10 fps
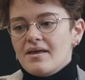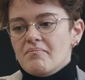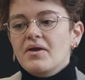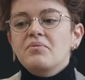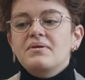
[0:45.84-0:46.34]

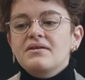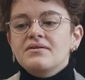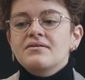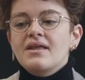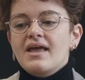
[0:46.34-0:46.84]
In my
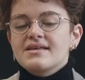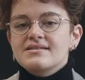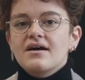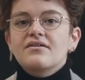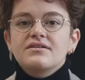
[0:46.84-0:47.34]
opinion,
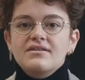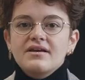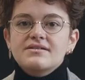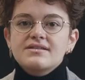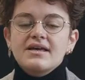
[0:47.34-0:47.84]
as
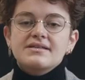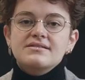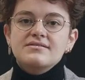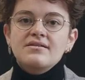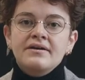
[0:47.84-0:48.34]
architects, as
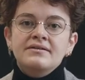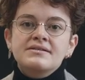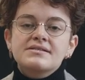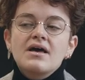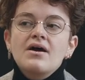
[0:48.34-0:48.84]

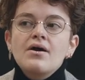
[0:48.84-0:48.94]
designers,